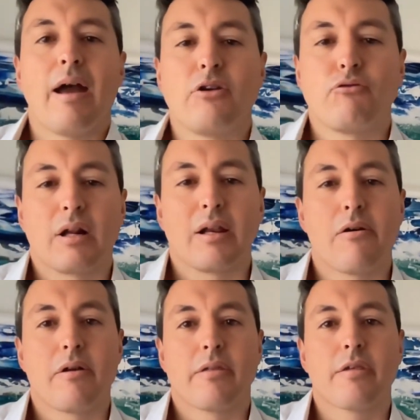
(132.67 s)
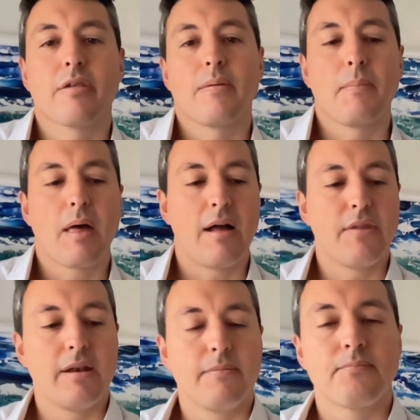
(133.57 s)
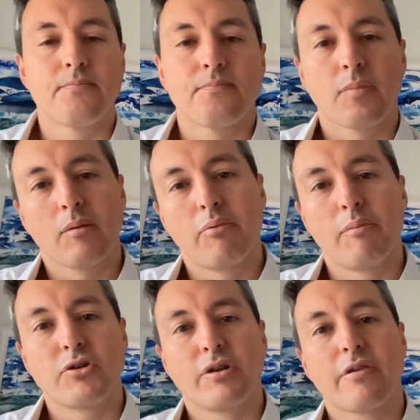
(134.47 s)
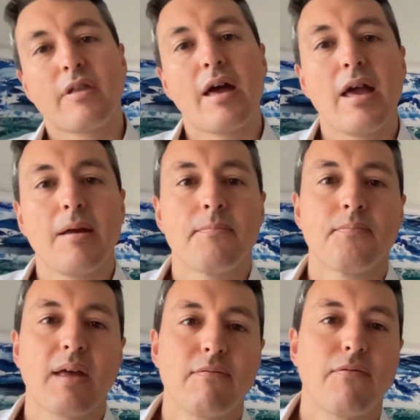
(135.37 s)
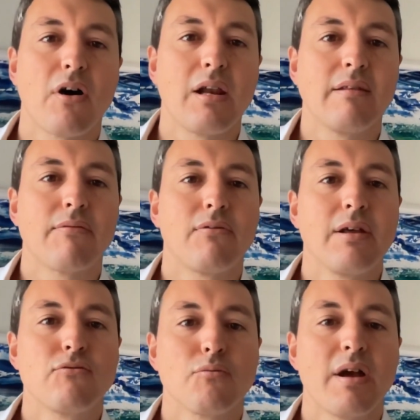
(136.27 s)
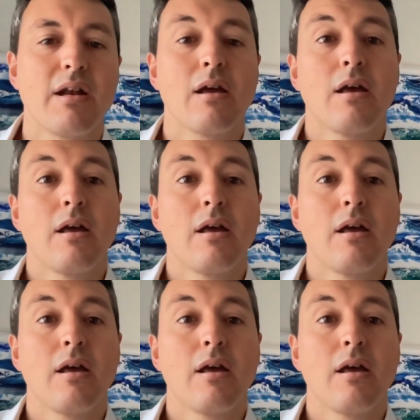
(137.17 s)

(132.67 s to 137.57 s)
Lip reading: entry clearance and then permission to stay, and finally indefinite leave to remain,